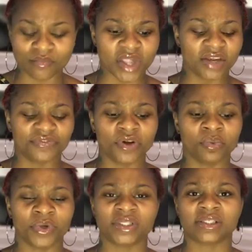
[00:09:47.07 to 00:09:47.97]
If you're
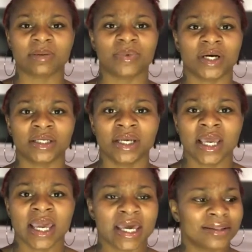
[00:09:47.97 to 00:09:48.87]
with someone
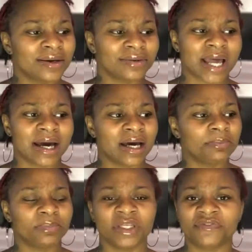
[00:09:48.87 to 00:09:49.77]
and they're not
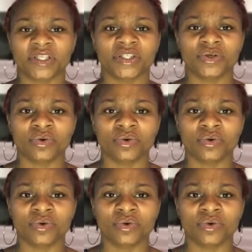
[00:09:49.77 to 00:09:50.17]
uplifting you,